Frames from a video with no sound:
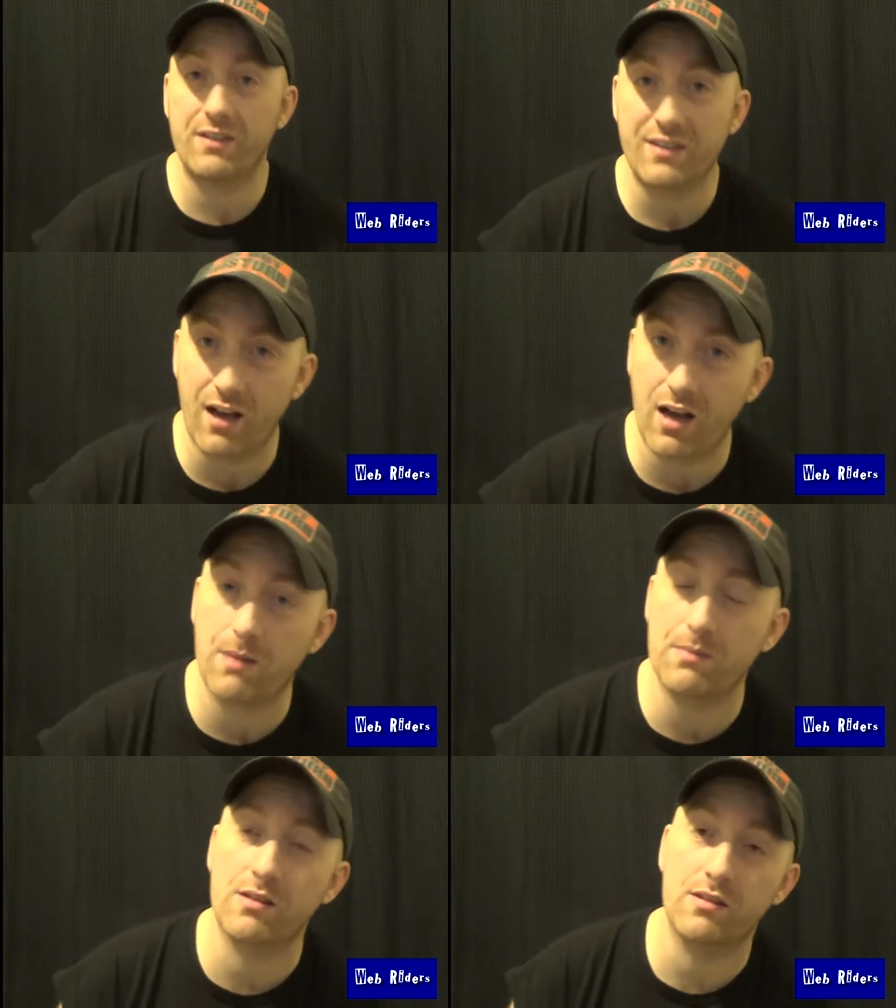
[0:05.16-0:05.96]

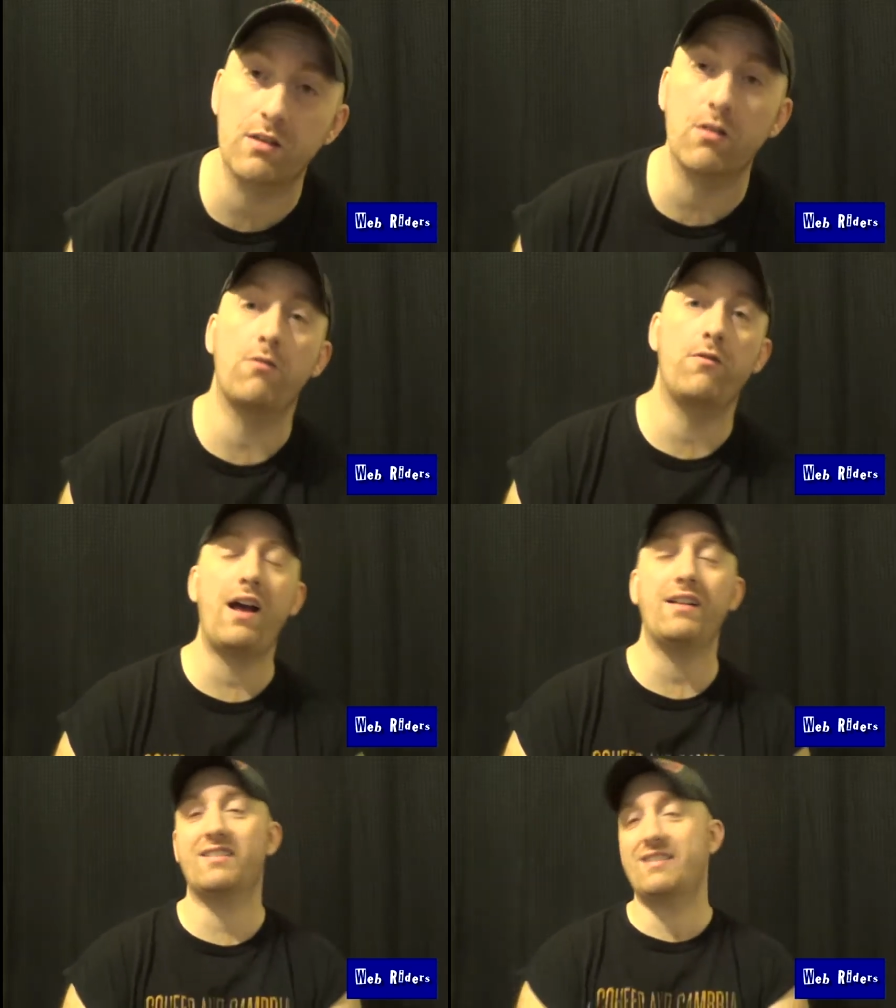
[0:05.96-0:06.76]
Times,
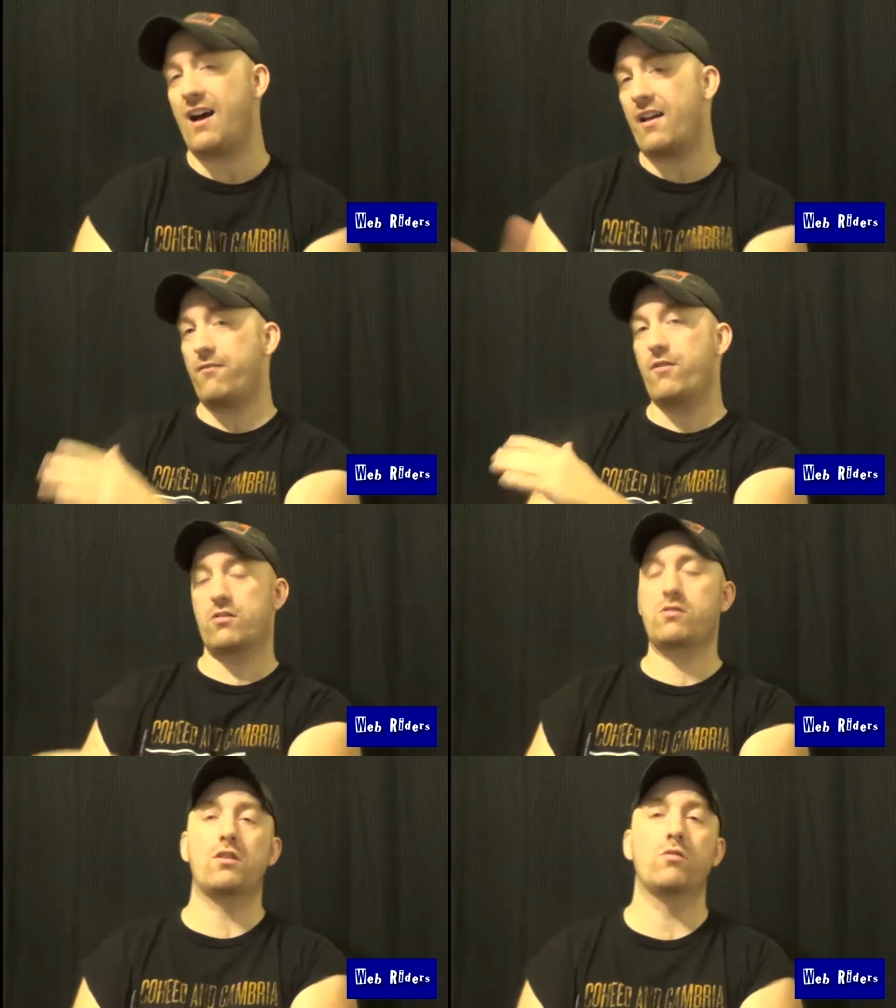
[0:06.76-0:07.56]

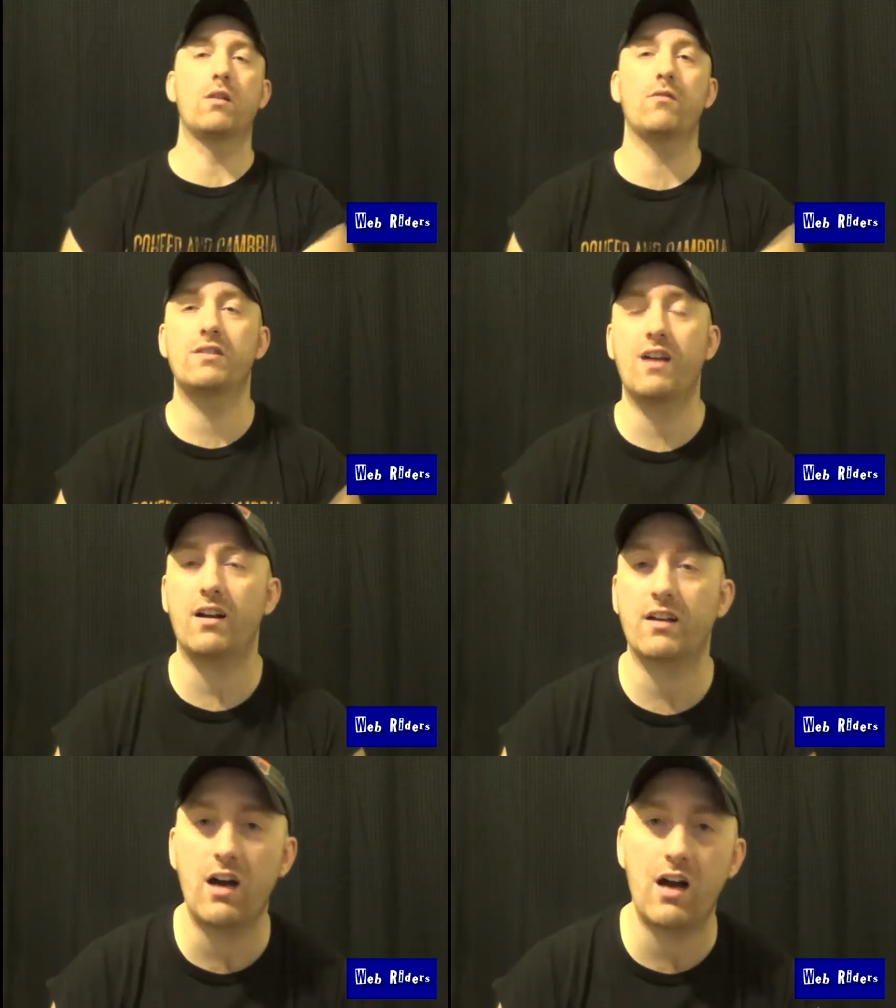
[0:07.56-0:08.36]

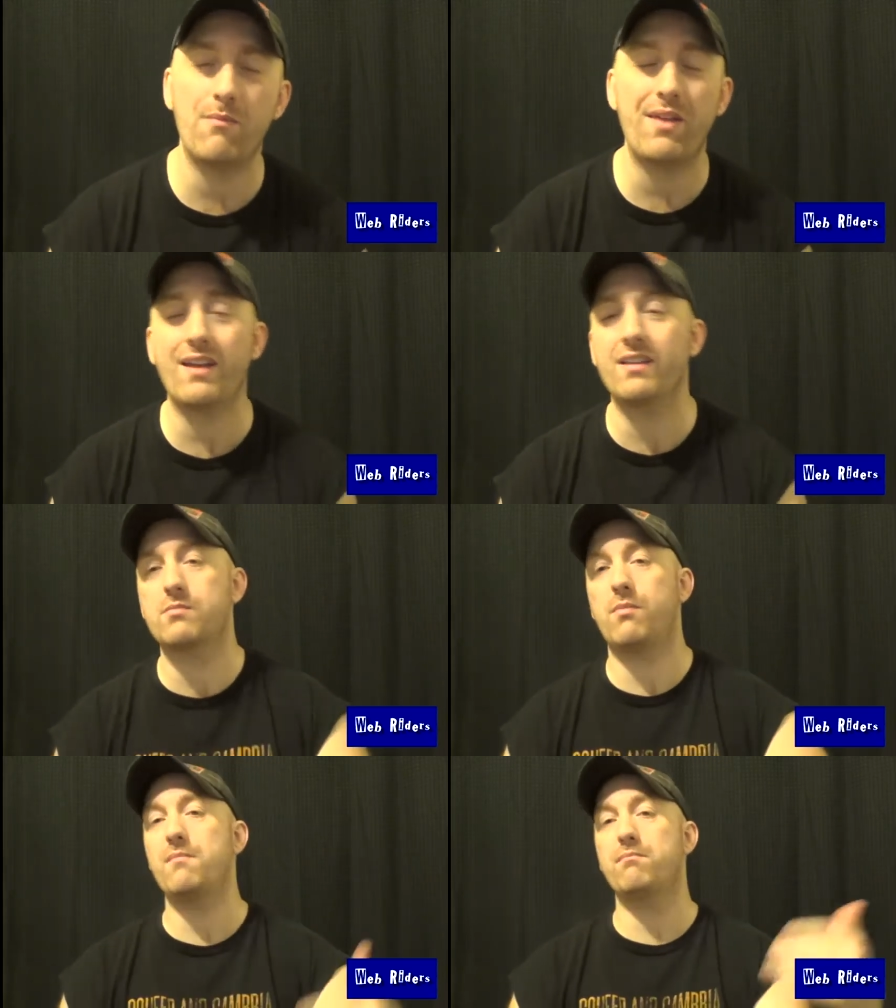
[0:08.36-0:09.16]
zerofatz.adventuresontheriver.com. That is
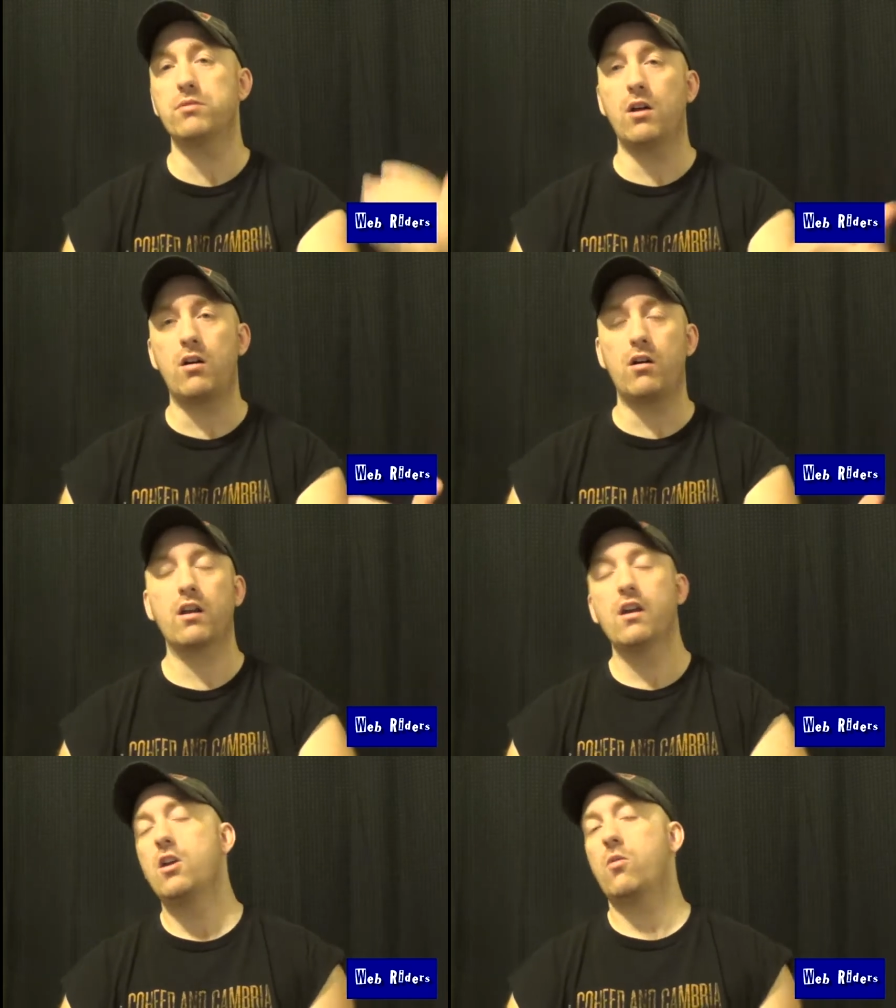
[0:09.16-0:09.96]
my blog
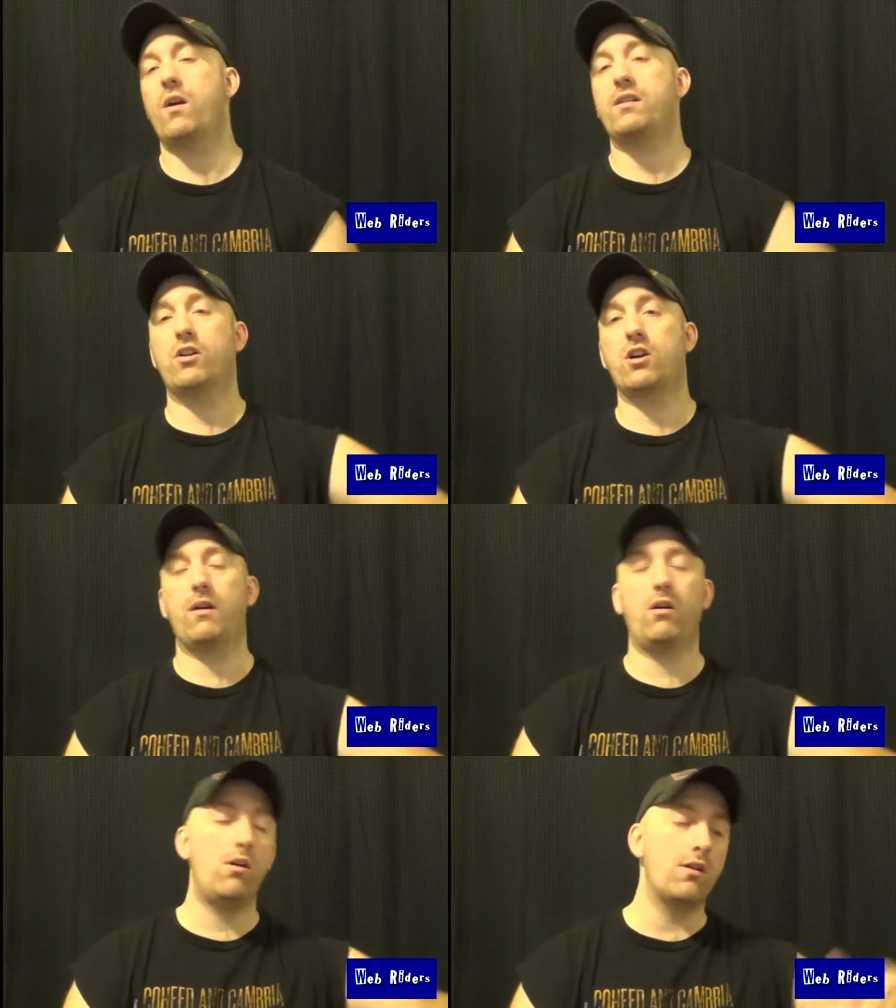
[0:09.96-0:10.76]
where I talk about
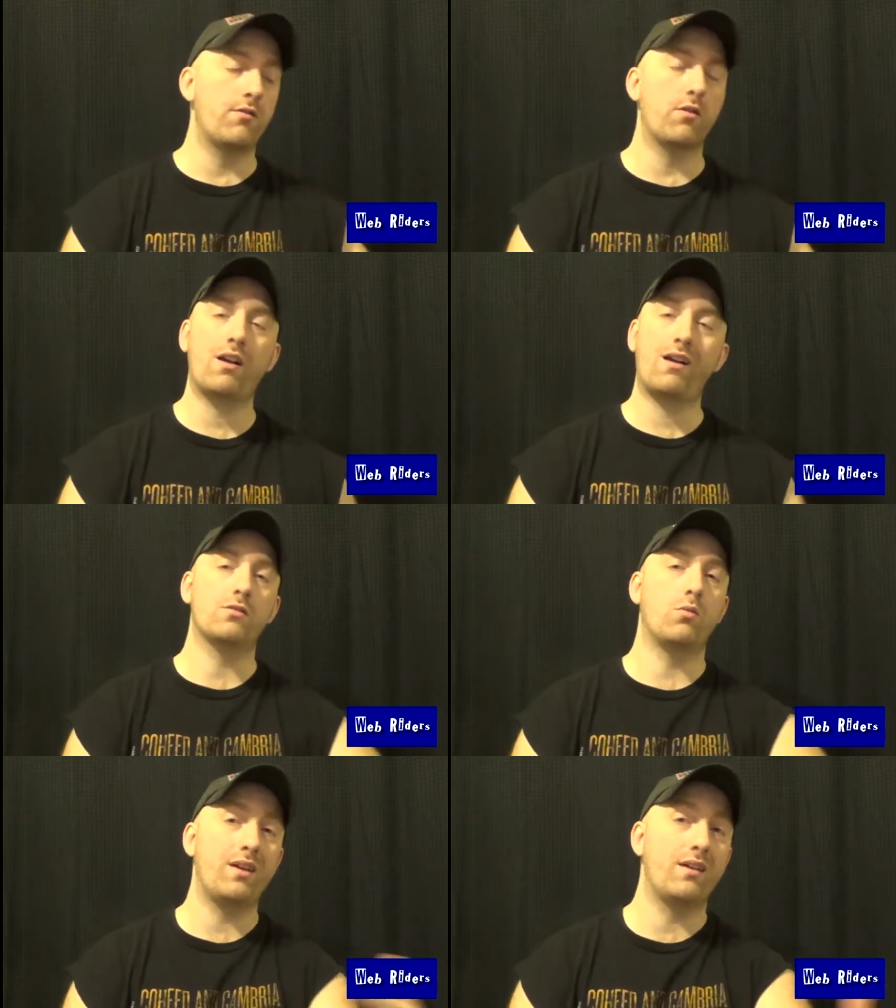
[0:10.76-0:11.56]
all different kinds
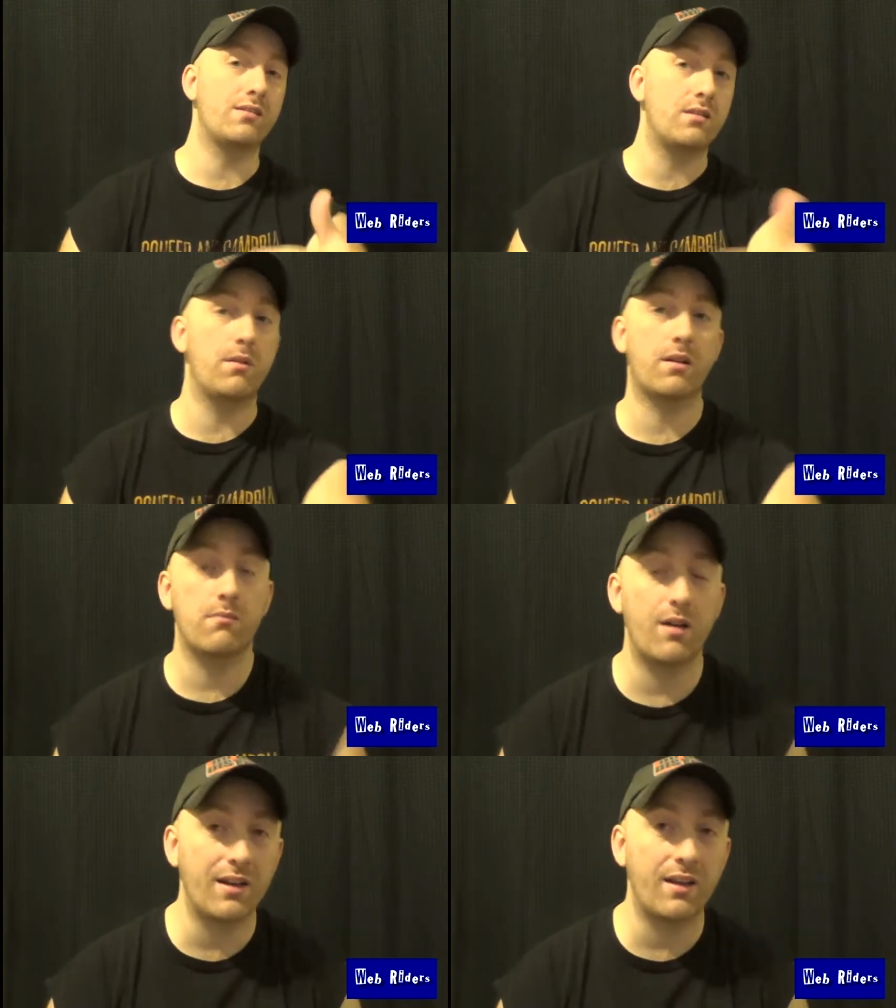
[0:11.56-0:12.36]
of ways to make
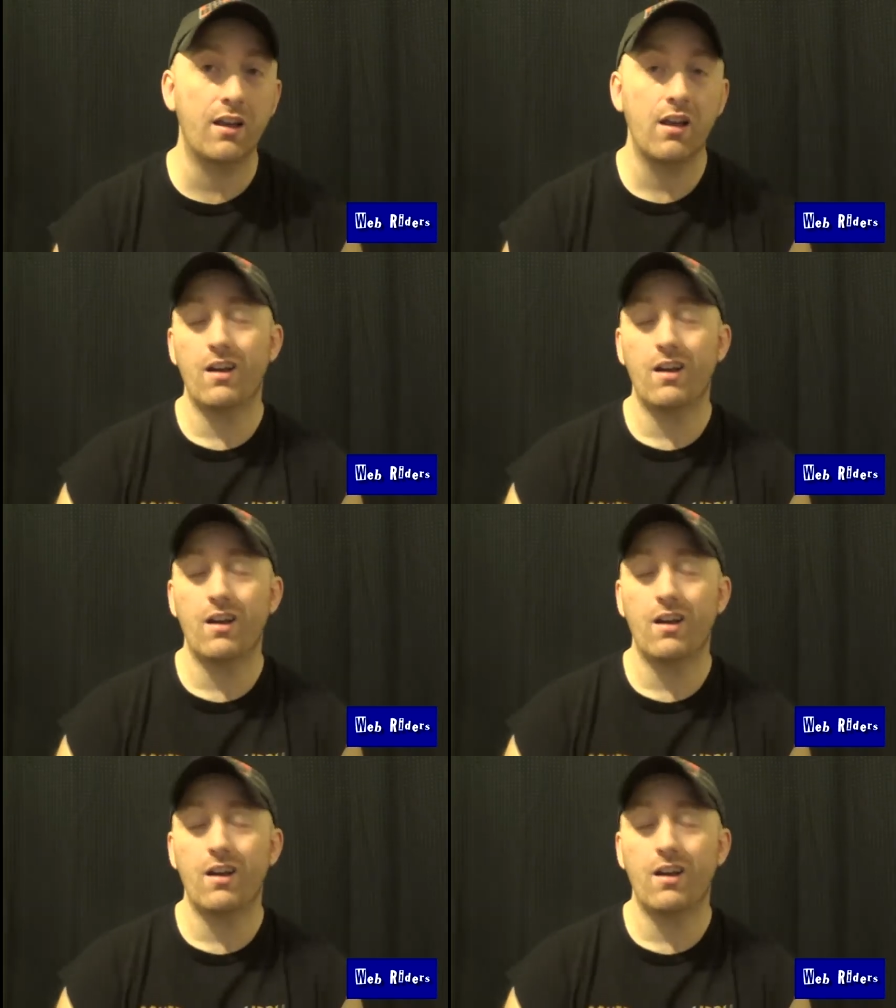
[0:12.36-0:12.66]
money.